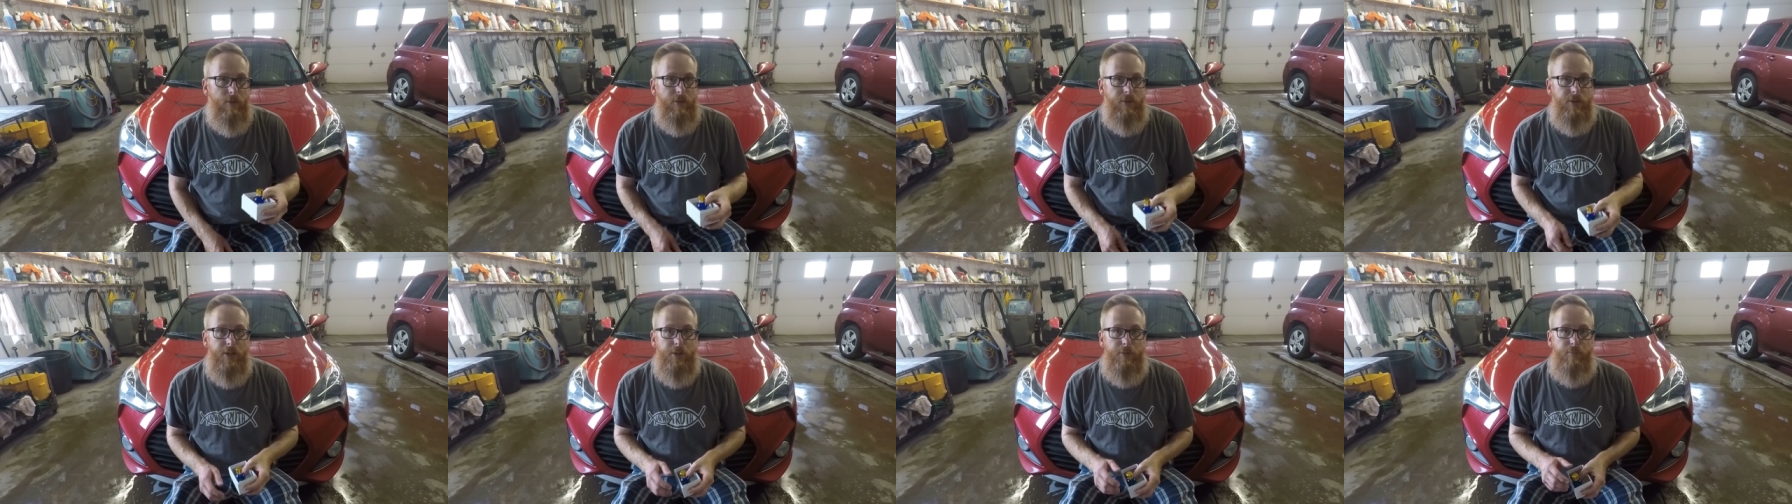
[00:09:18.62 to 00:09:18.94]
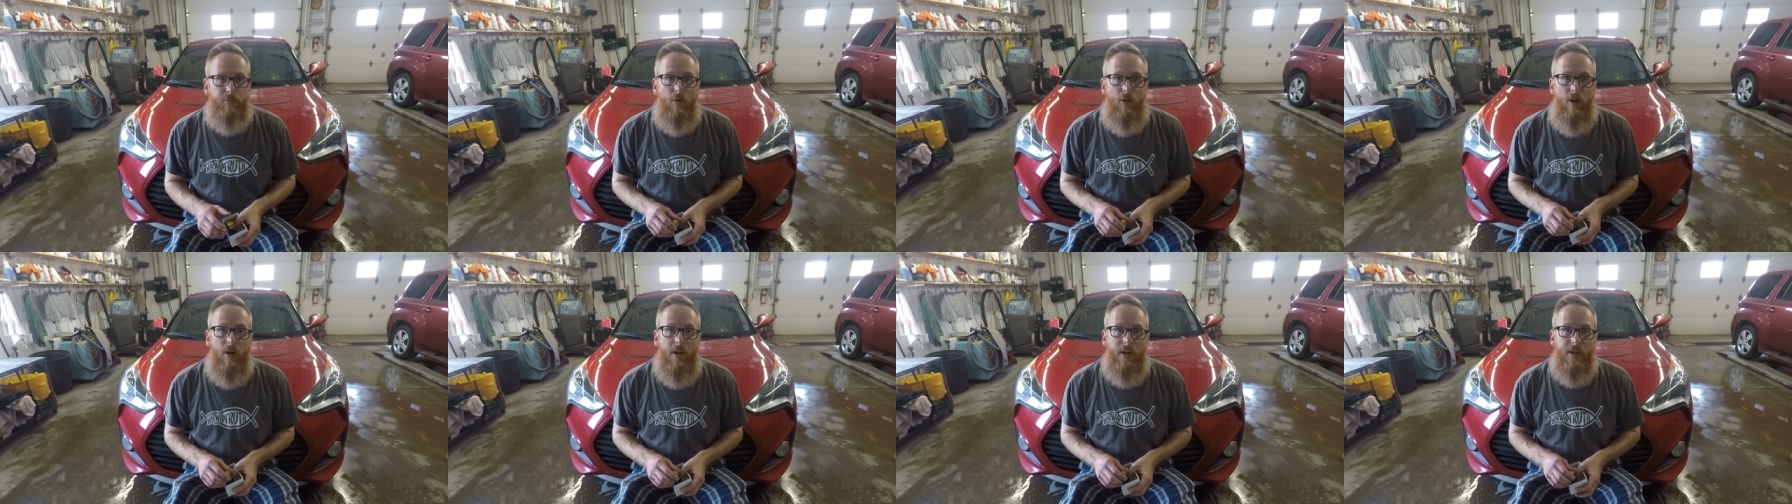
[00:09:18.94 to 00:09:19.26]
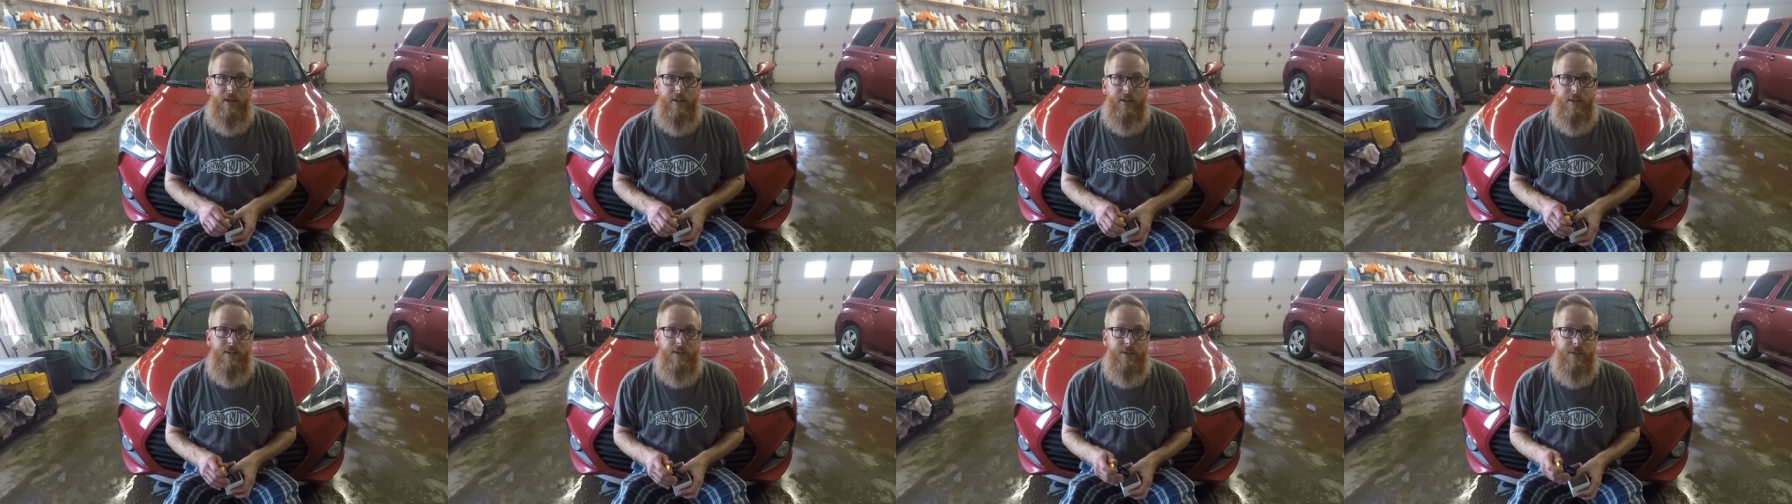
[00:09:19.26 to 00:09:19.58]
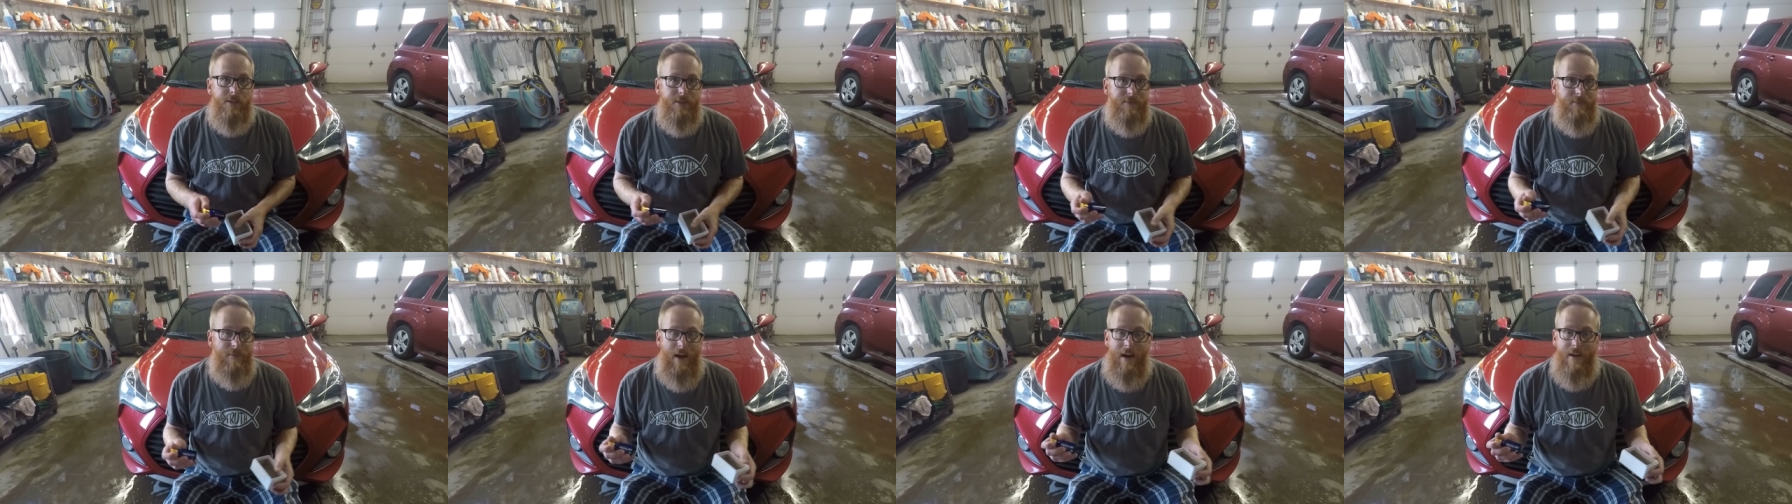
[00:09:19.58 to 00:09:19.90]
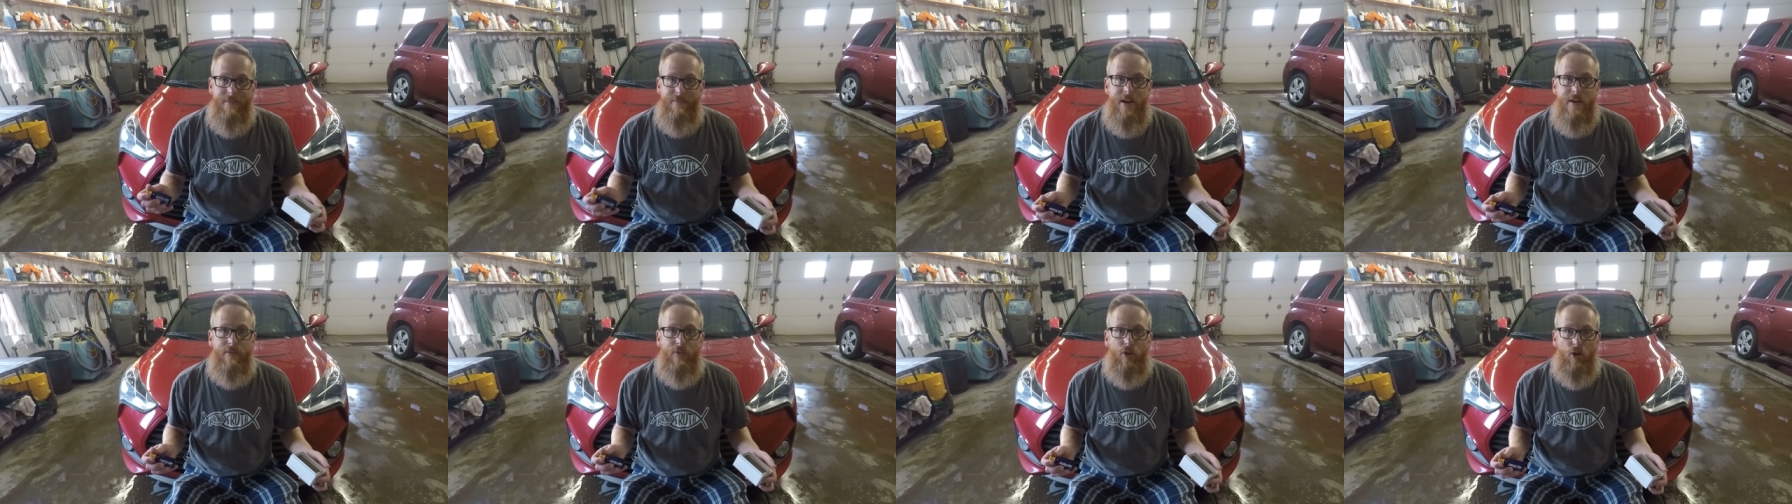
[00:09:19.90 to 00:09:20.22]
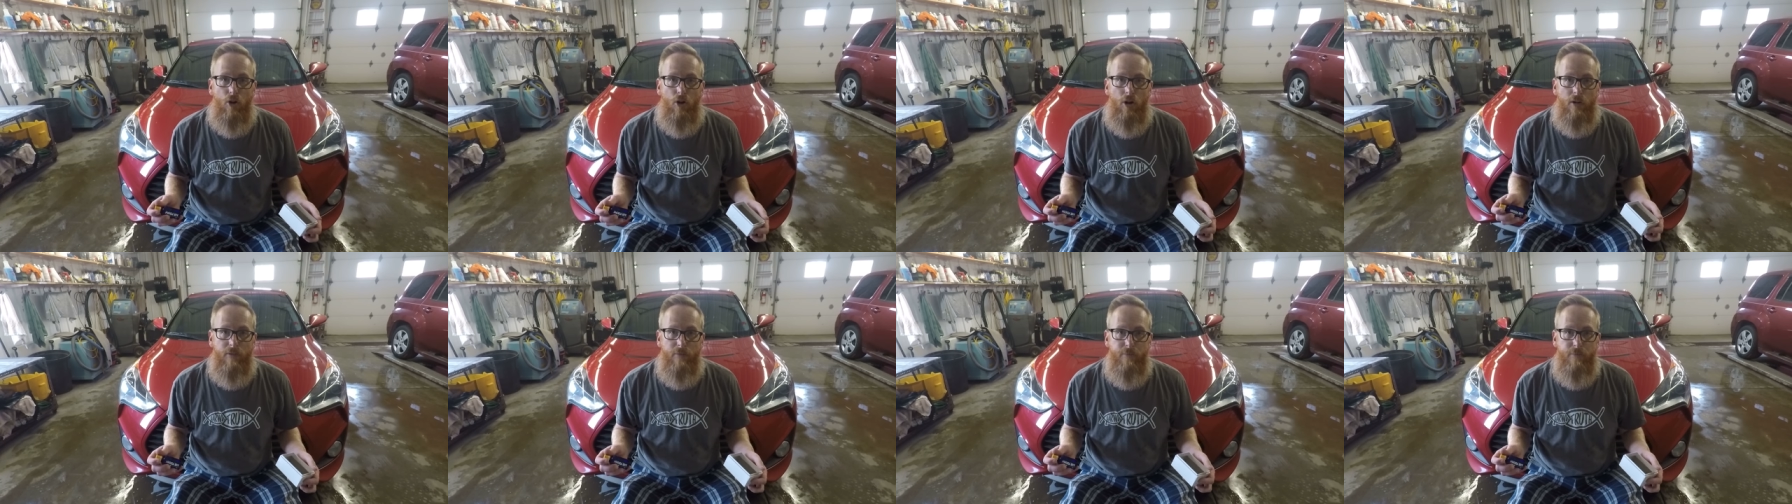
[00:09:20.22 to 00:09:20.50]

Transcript: with this product is, I've never heard of